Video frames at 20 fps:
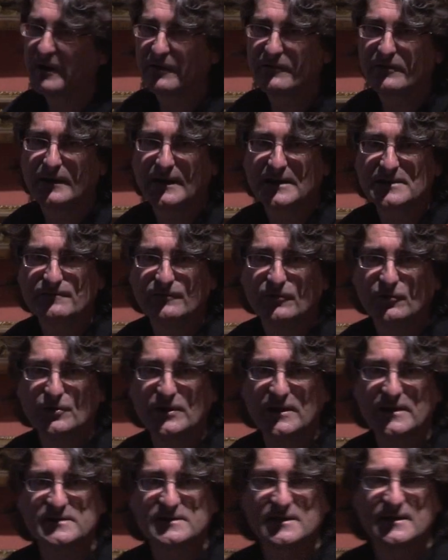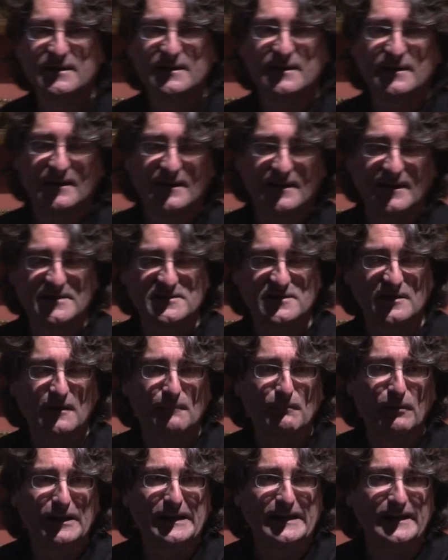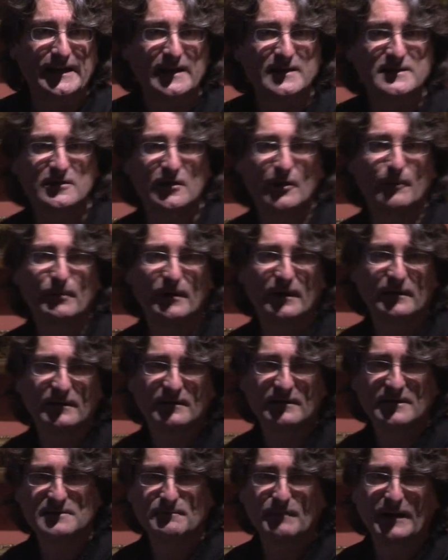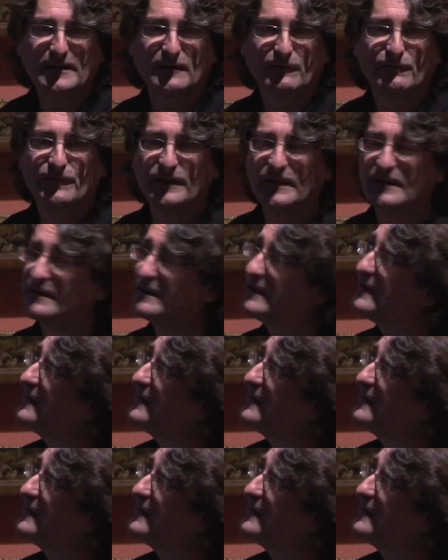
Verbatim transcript: over the next four years is to completely interpret this battlefield,